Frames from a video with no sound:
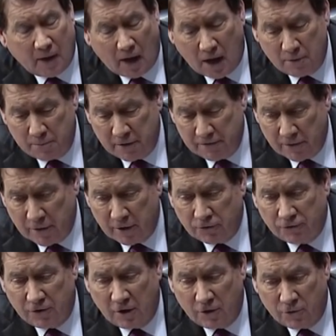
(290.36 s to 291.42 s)
I'd be very
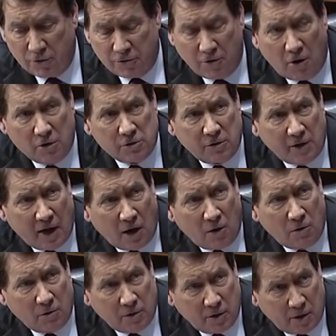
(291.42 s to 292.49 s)
interested in your thoughts on
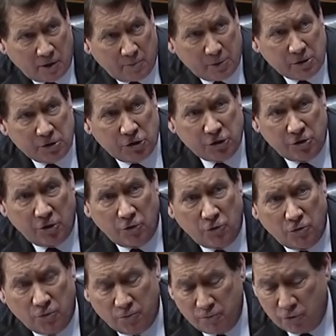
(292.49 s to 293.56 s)
how, in the position that
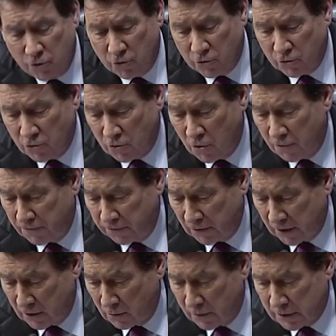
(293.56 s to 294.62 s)
you're
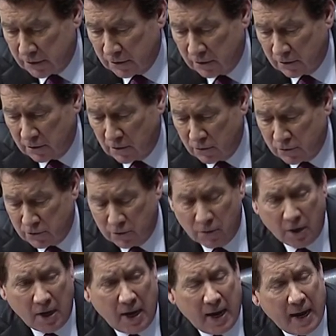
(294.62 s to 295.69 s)
hopefully going to go
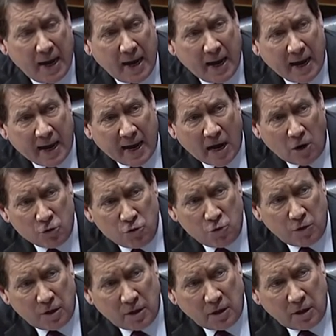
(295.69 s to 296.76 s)
to, how
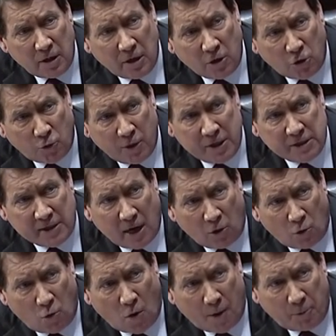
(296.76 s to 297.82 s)
you can increase
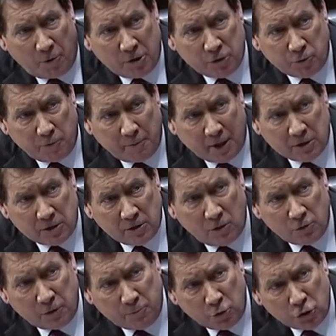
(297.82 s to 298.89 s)
our cooperation with
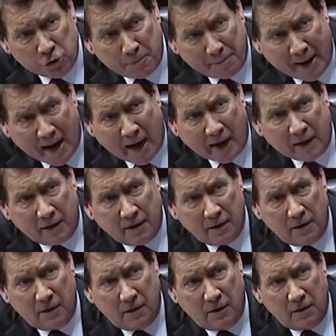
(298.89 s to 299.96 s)
Mexico to push back
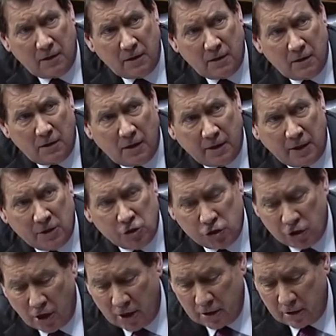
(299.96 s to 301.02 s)

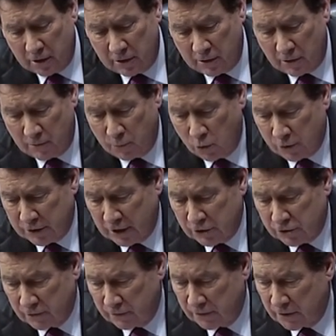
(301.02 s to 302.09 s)
against China and their
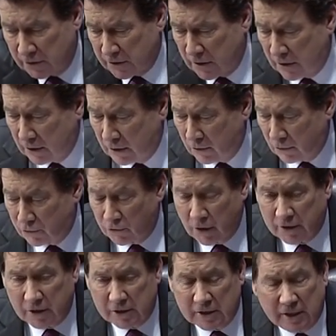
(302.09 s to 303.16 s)
importation of this illegal
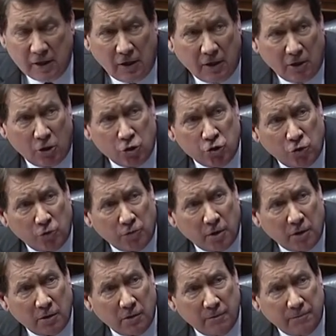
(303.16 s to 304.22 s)
drug that's killing our
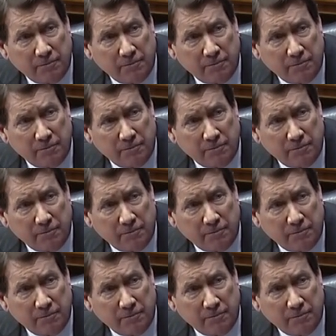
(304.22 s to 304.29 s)
children.